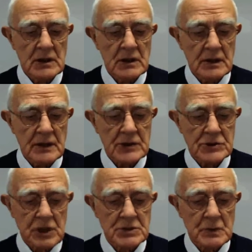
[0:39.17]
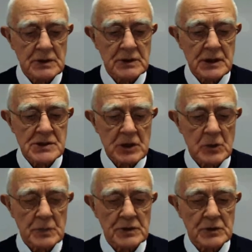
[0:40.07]
and that judgment is
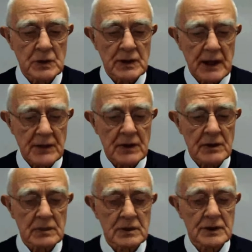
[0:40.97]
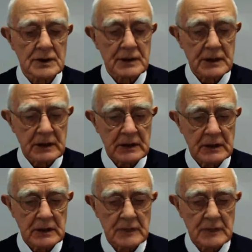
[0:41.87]
open to an ethical critique.